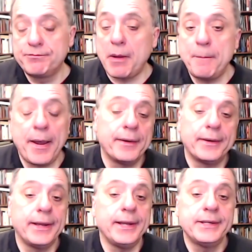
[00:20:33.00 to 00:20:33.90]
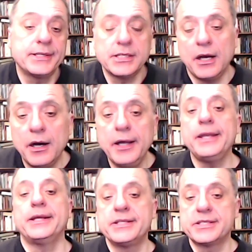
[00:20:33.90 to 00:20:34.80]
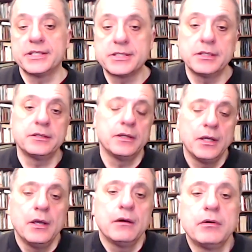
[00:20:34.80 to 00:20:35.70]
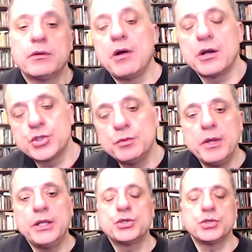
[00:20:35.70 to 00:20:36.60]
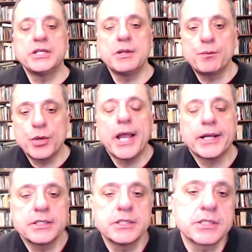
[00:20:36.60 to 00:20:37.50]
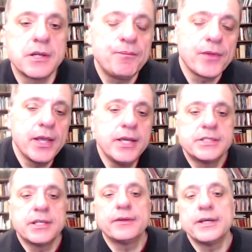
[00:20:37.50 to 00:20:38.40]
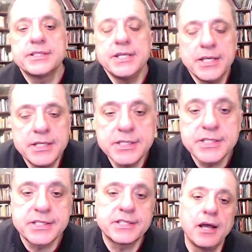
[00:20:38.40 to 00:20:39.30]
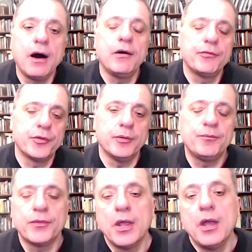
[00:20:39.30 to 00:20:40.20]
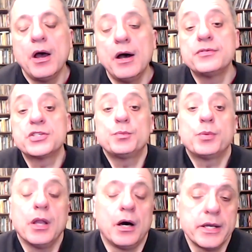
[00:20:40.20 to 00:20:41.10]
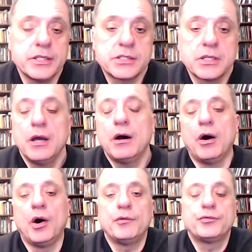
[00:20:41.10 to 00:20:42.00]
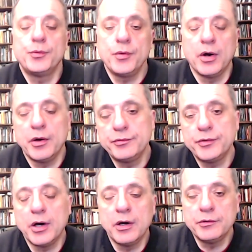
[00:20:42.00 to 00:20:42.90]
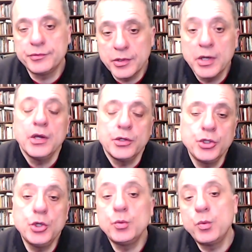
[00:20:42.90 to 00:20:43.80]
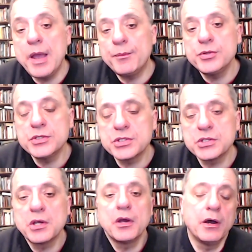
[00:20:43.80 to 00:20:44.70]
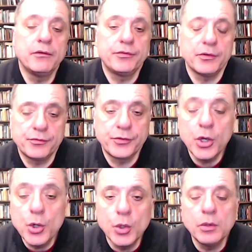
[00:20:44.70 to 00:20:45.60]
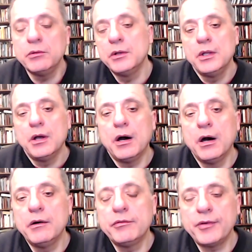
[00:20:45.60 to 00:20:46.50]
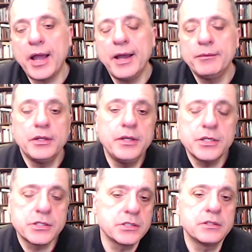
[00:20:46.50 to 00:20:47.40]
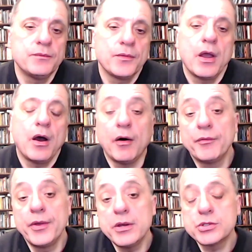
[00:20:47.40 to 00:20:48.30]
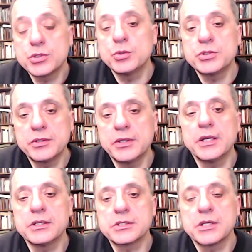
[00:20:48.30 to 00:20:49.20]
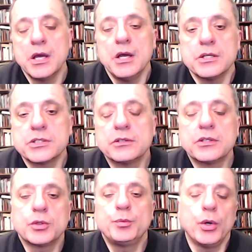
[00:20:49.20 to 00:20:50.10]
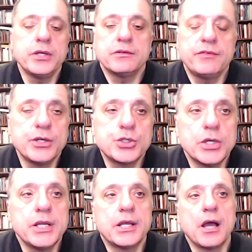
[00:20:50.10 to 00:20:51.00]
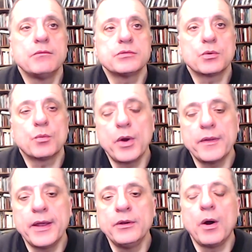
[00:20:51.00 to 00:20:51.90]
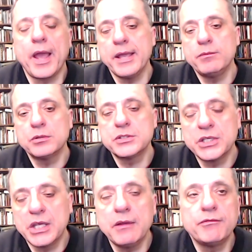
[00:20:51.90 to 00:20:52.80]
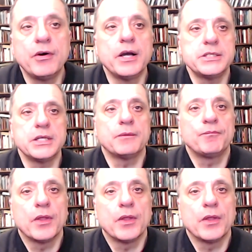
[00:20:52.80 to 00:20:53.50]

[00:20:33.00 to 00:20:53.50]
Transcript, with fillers: apparently entirely consistent with Russian military practice, is that they're seeking to starve them of supplies, of new weapons, of fuel, of ammunition, of those sort of things, so that the point eventually comes where they're not able to keep fighting.